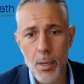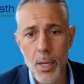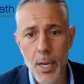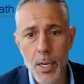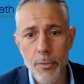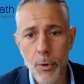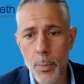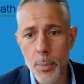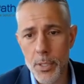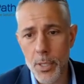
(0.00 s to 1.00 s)

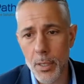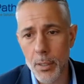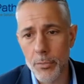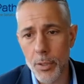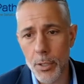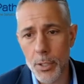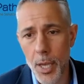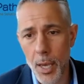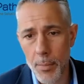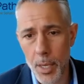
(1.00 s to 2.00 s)
94% of large
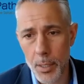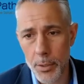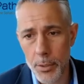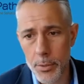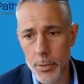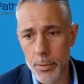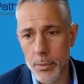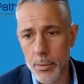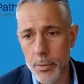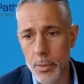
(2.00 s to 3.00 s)
cap managers,
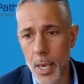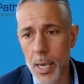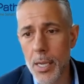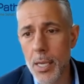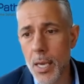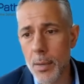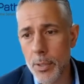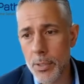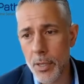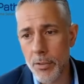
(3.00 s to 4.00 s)

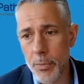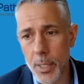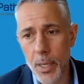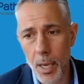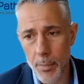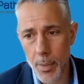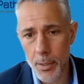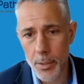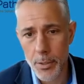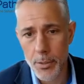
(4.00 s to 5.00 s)
88% of mid cap
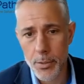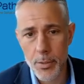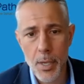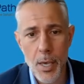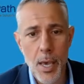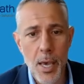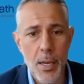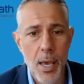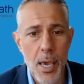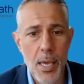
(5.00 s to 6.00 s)
managers, and
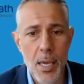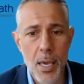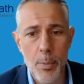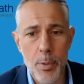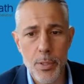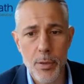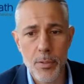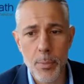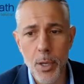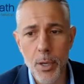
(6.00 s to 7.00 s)
88% of
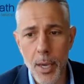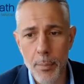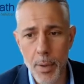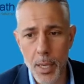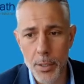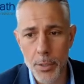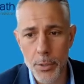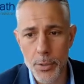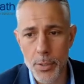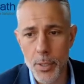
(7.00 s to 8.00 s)
small cap
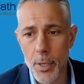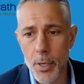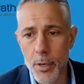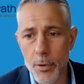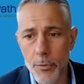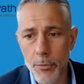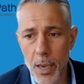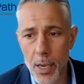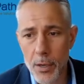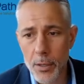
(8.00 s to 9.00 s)
managers
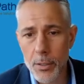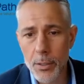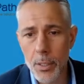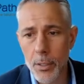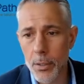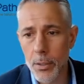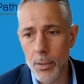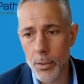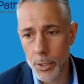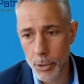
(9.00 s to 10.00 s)
failed
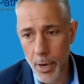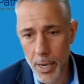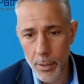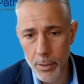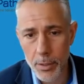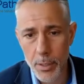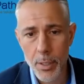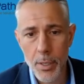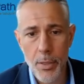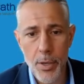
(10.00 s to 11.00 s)
or trailed
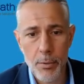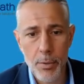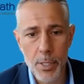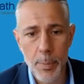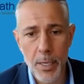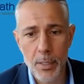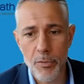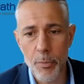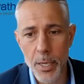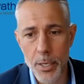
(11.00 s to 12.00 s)
their respective
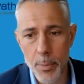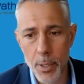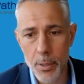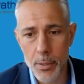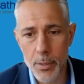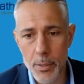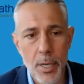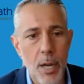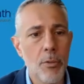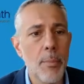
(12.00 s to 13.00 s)
benchmarks.
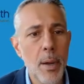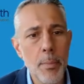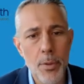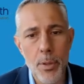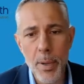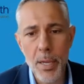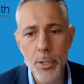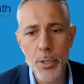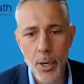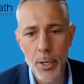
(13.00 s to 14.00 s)
Now remember, the
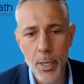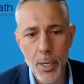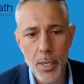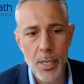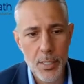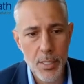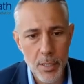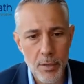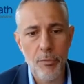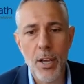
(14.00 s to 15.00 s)
benchmark is an
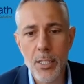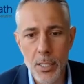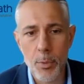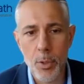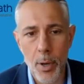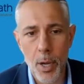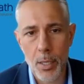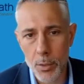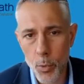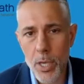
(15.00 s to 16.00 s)
investable
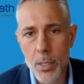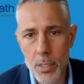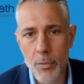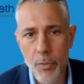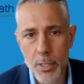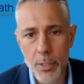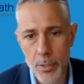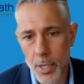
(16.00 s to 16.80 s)
product. We as investors